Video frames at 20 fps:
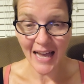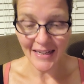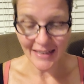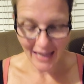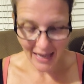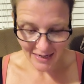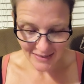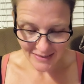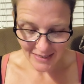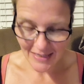And
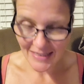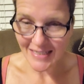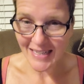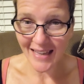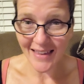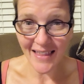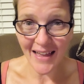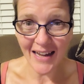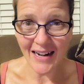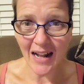as I
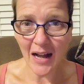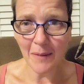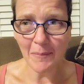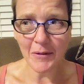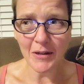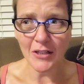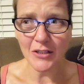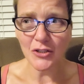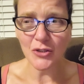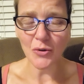say that, I'm
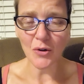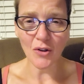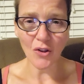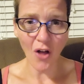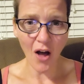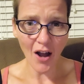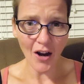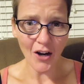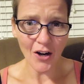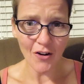going to do a
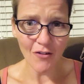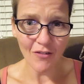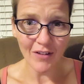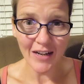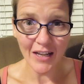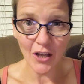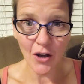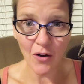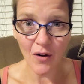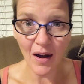longer
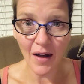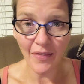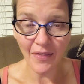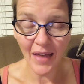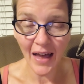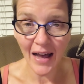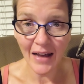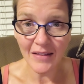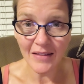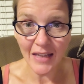video on
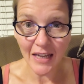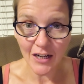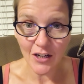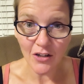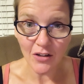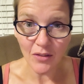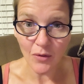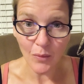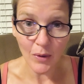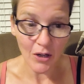that later
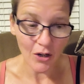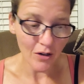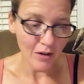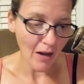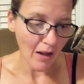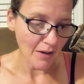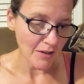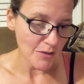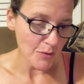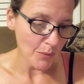in the week or
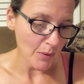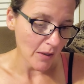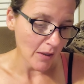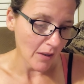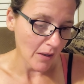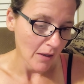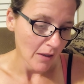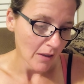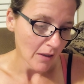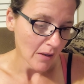next
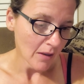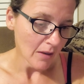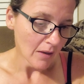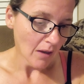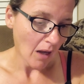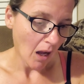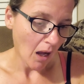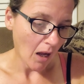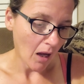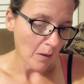week.
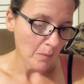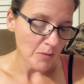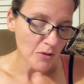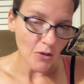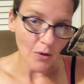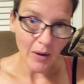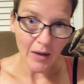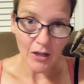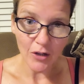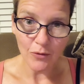
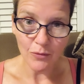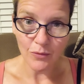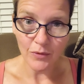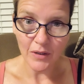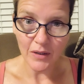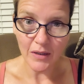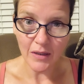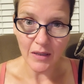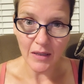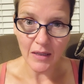So
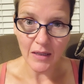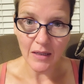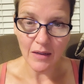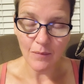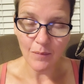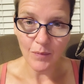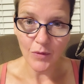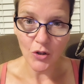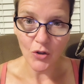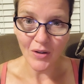
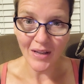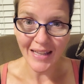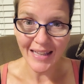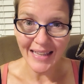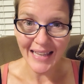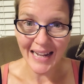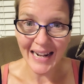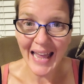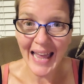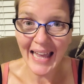you can
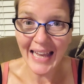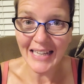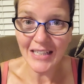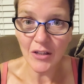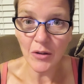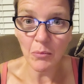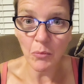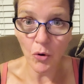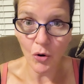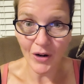get a
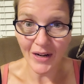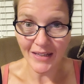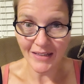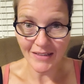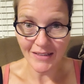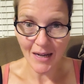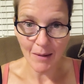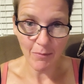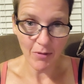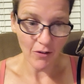handle more in
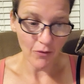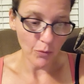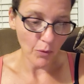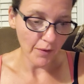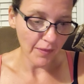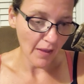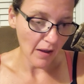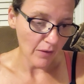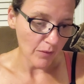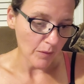depth of
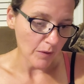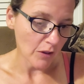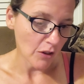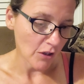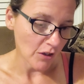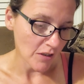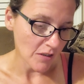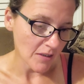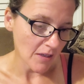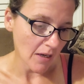what that one
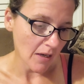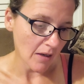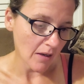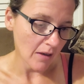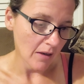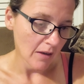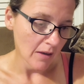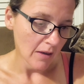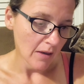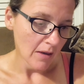looks
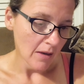like.